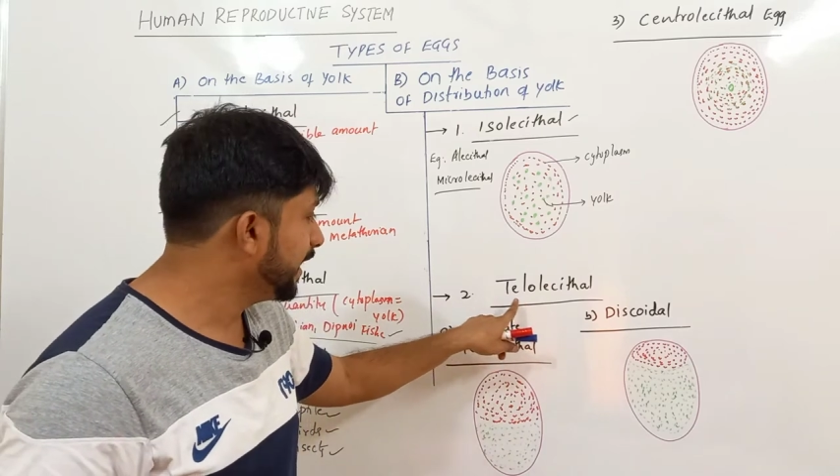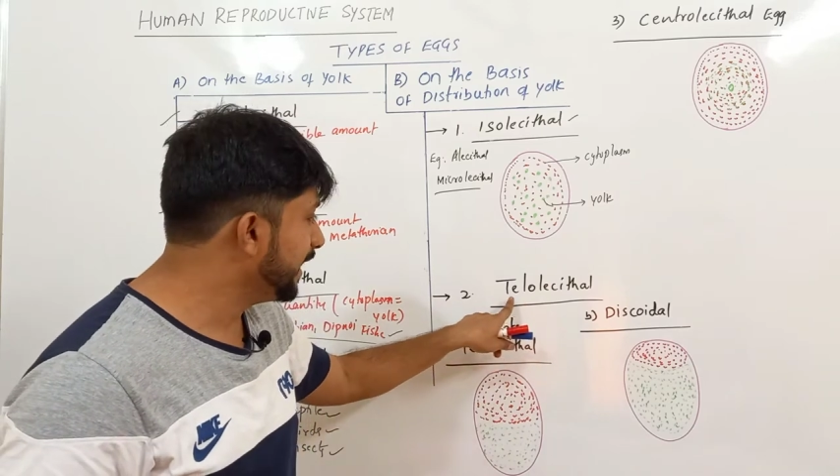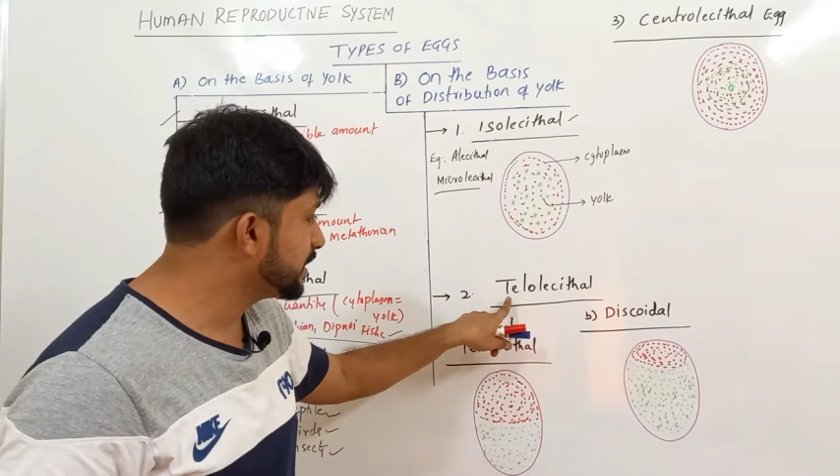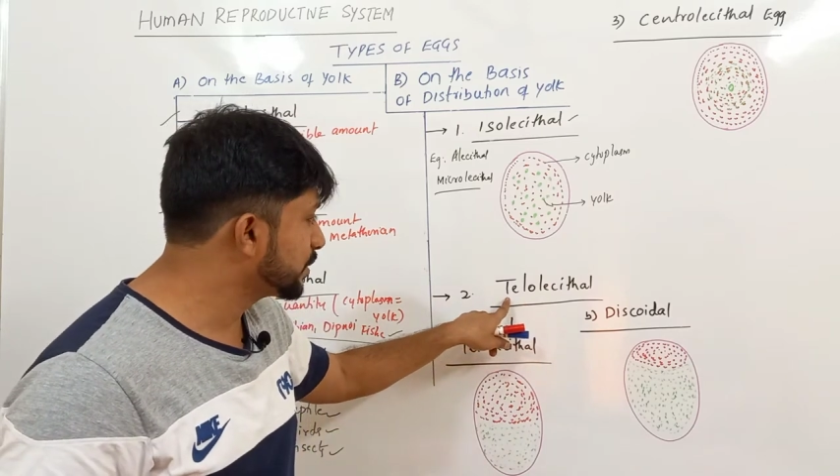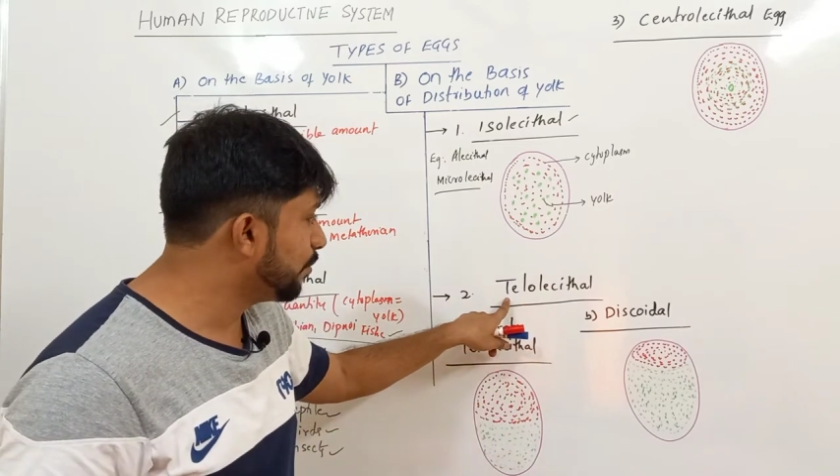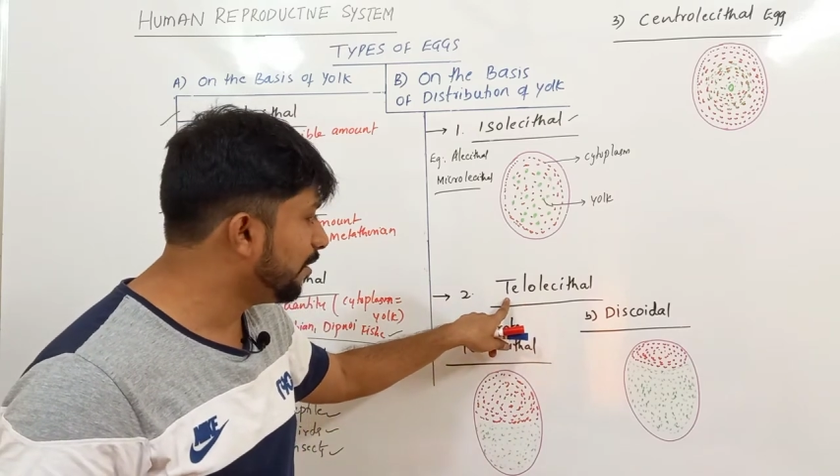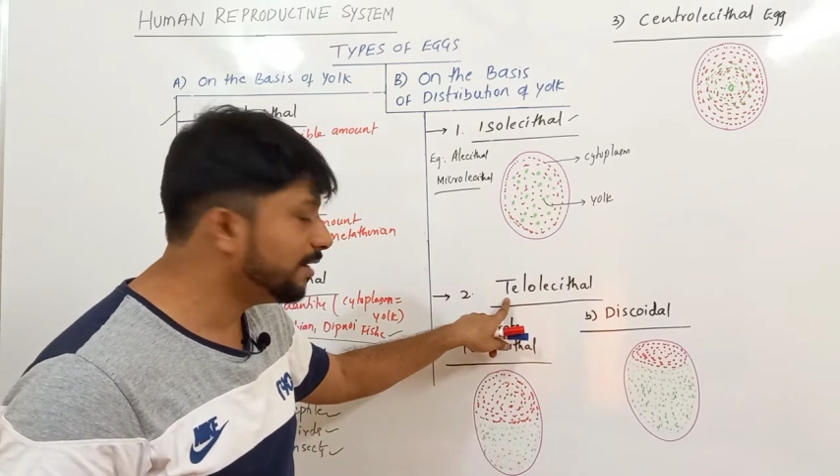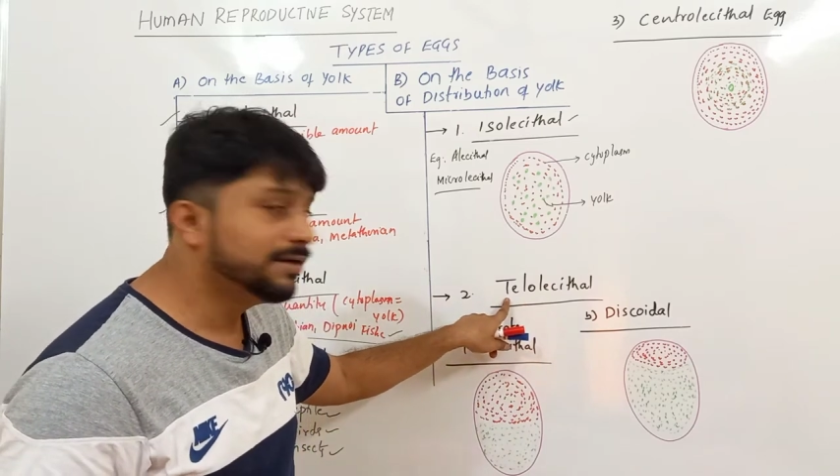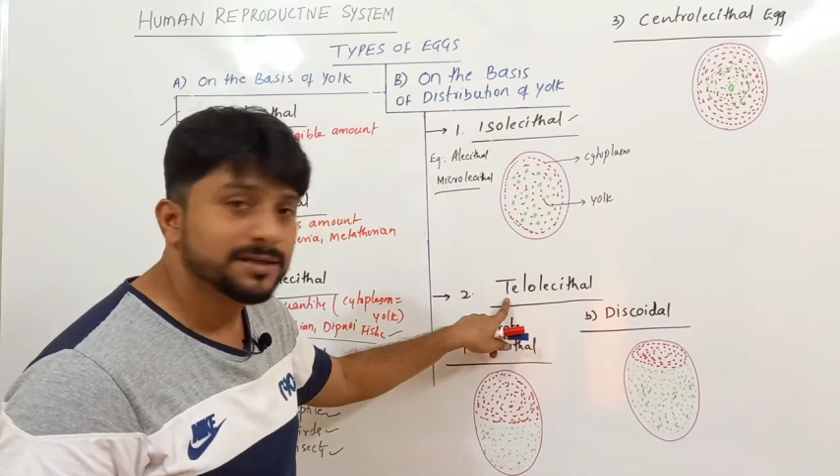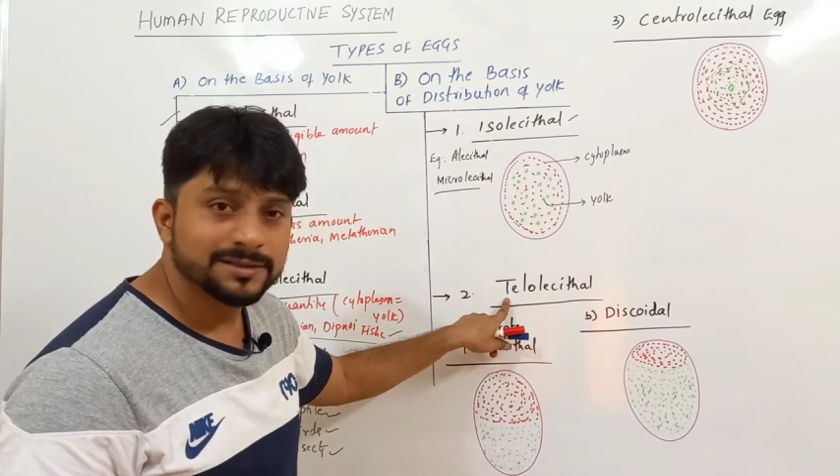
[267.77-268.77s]
it's
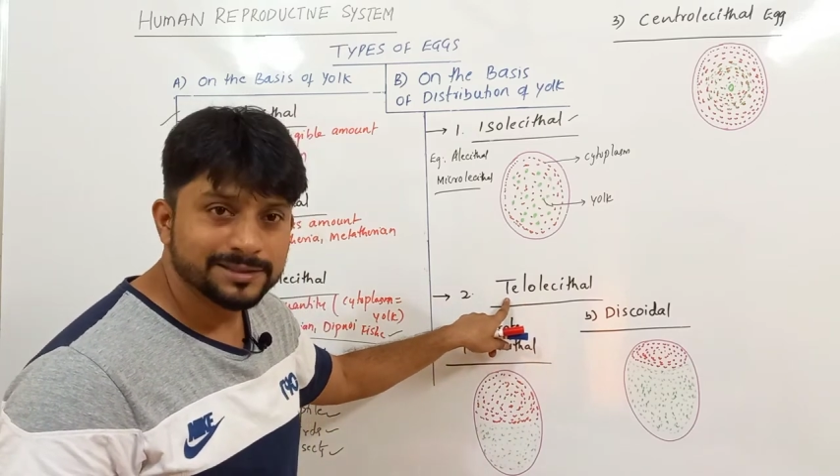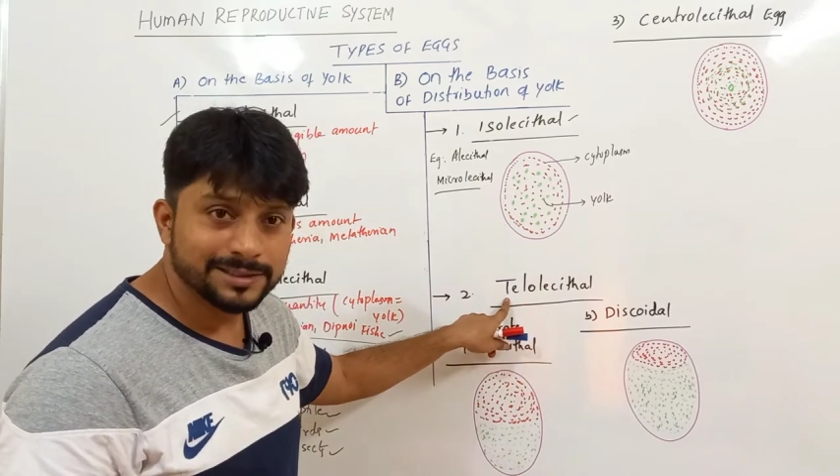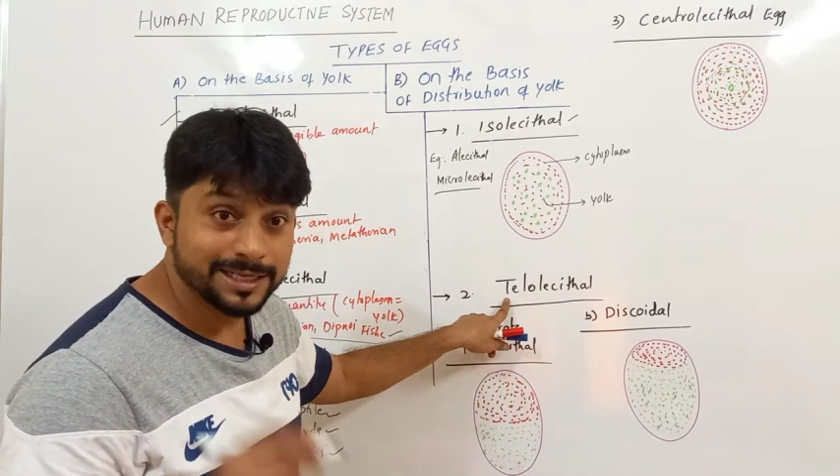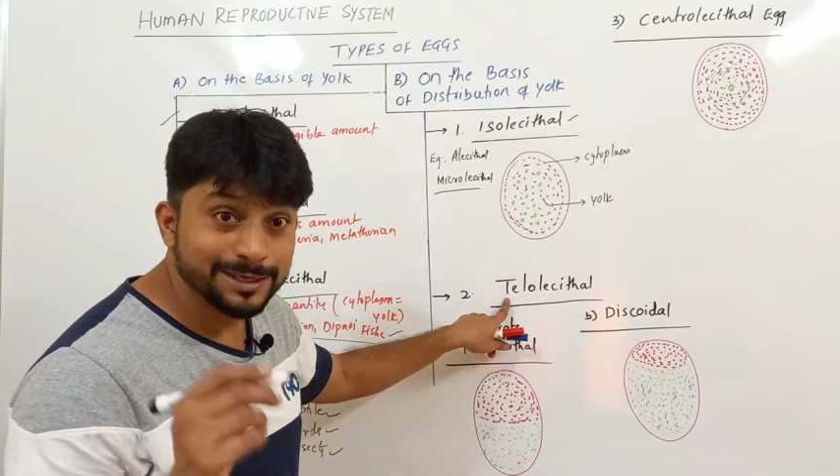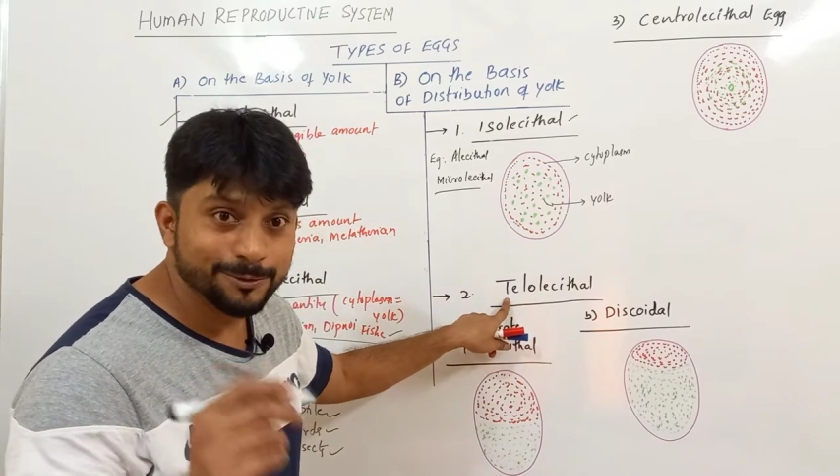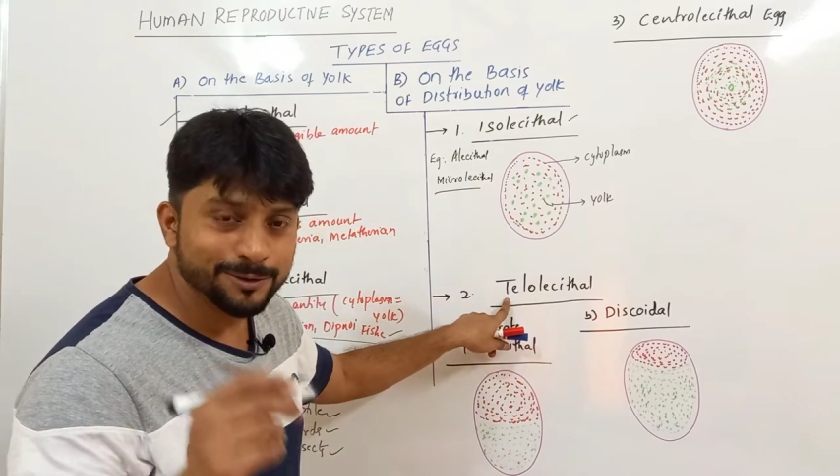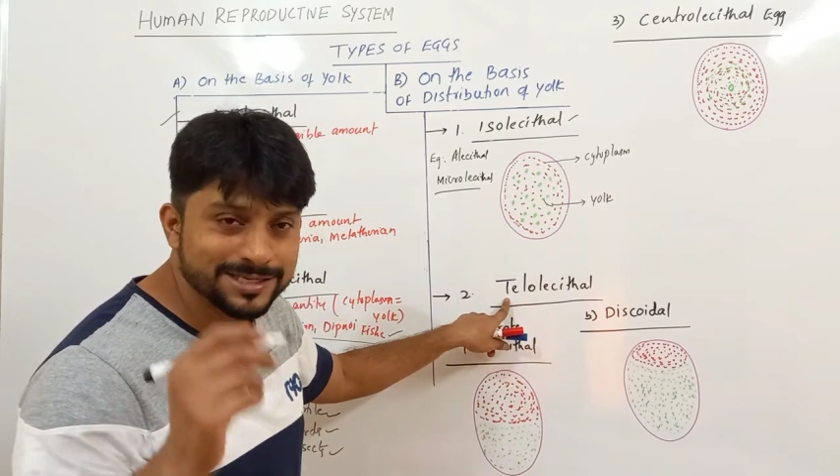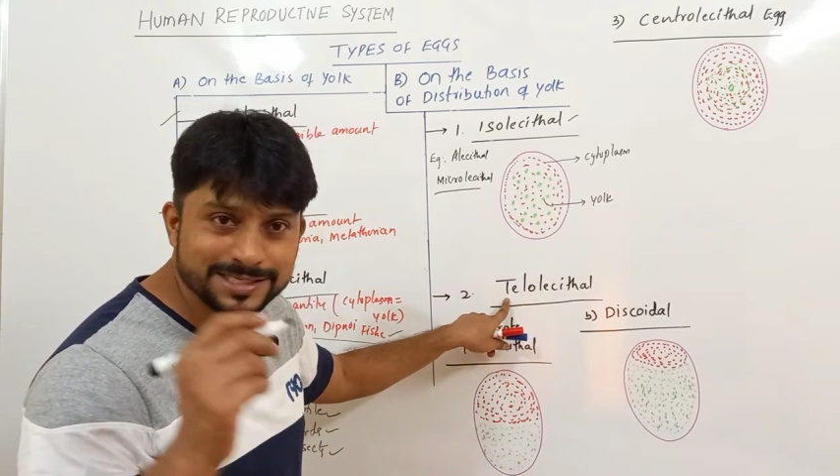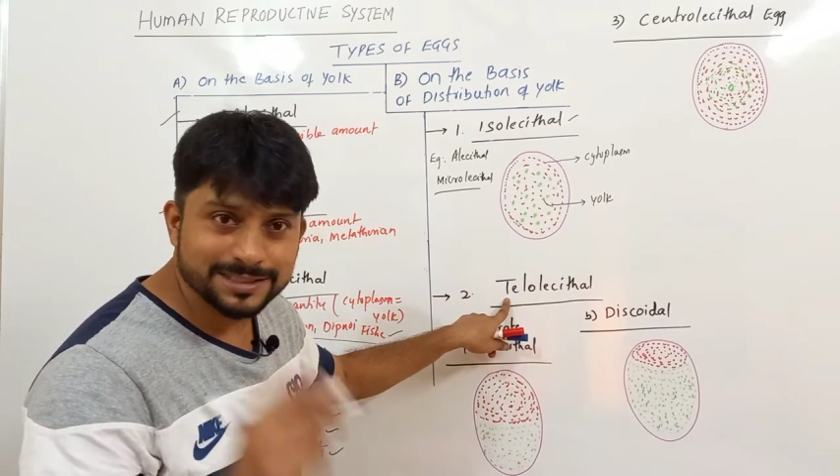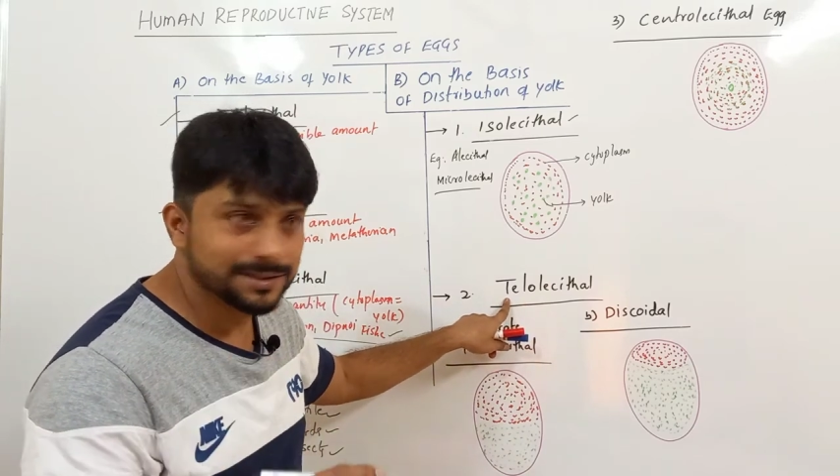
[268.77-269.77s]
called
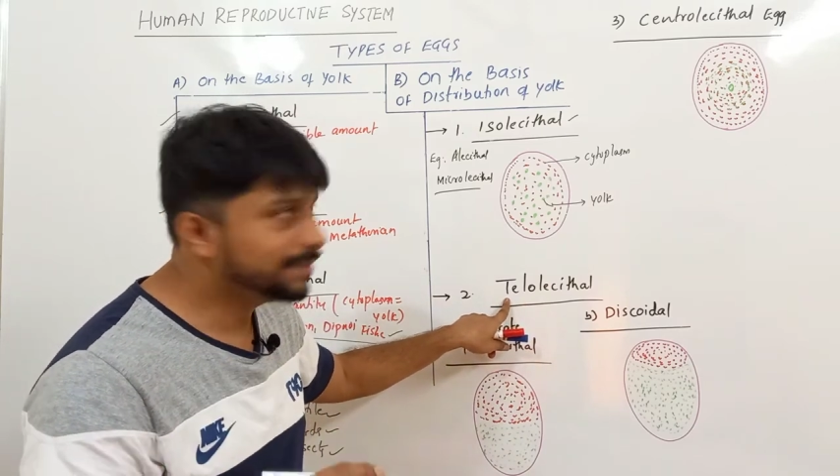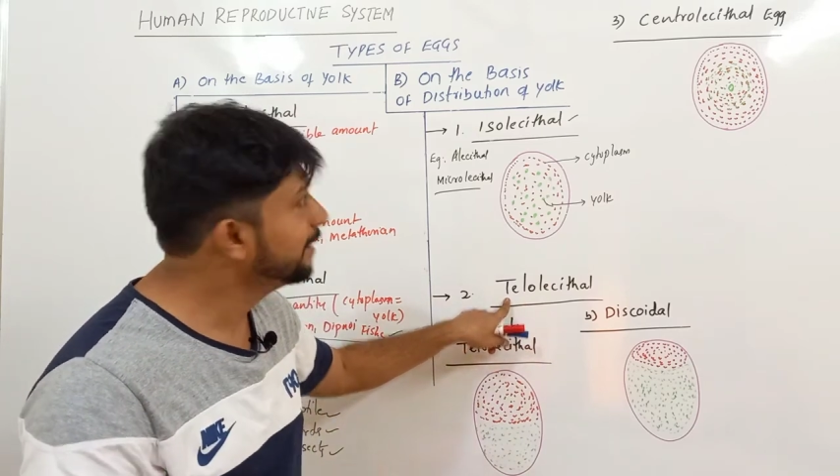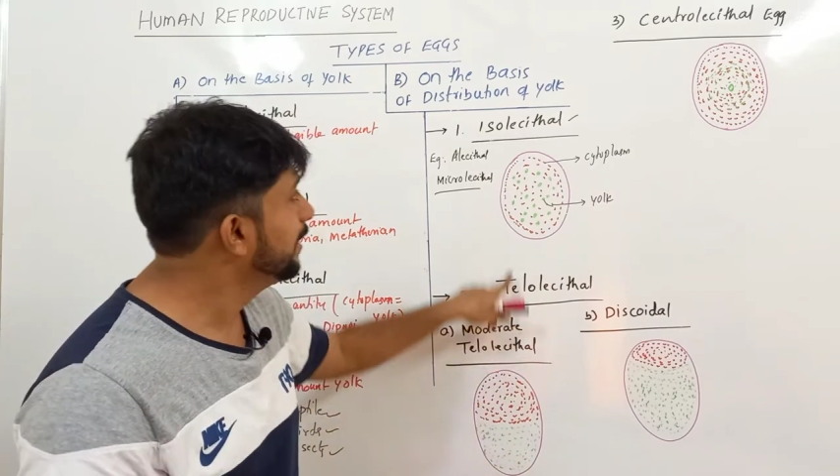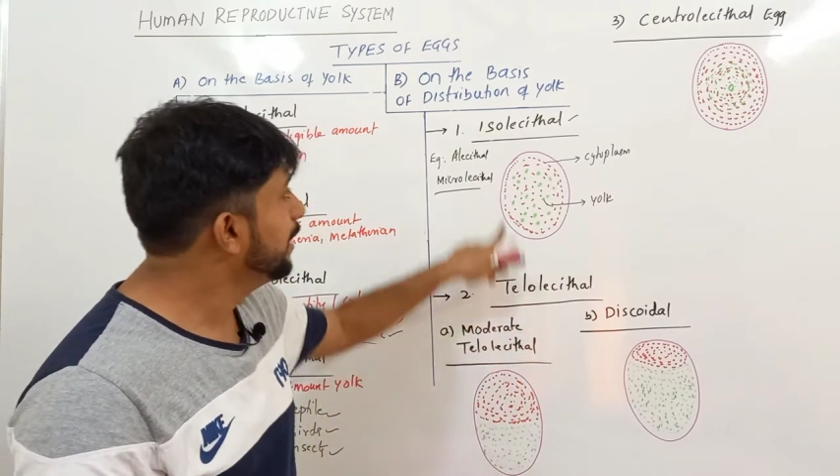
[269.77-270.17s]
telolecithal.